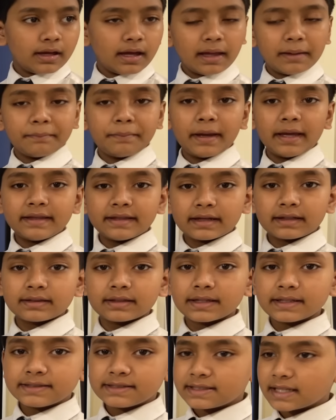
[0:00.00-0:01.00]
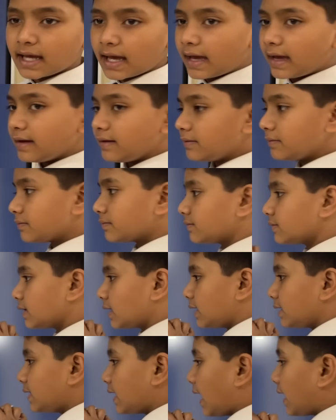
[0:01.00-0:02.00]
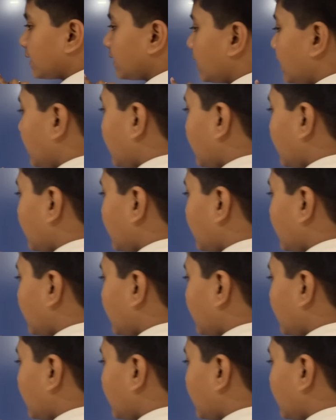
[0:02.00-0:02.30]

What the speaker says: and basically say that